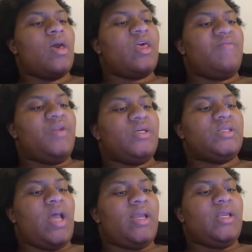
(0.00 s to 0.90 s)
and giving
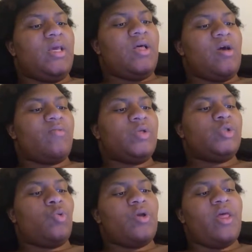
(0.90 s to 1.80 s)
us an idea of the
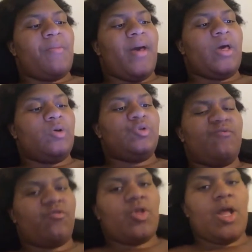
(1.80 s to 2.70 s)
story they might go
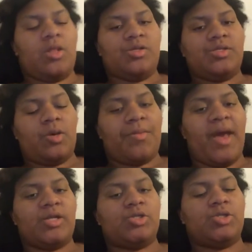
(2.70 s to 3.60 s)
to for the Hell in a Cell
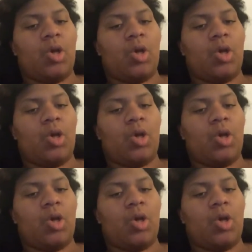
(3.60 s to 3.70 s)
match.